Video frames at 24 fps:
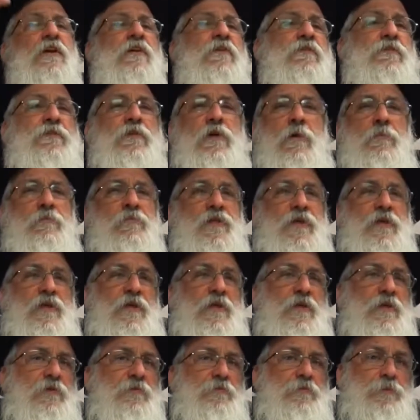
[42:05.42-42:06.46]
from
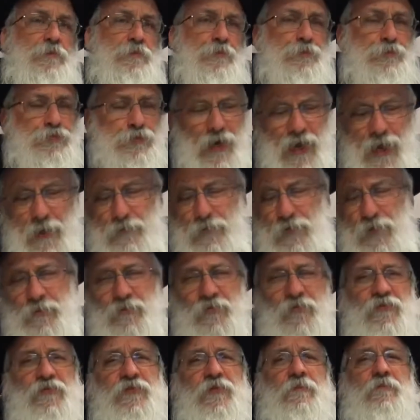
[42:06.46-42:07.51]
the
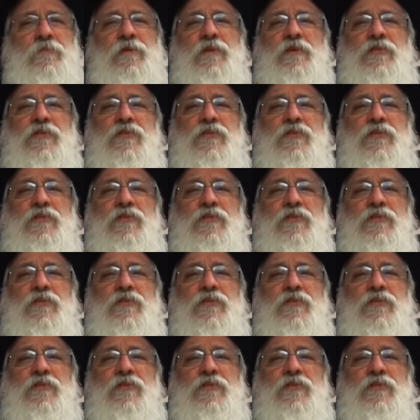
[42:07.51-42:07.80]
problems, from the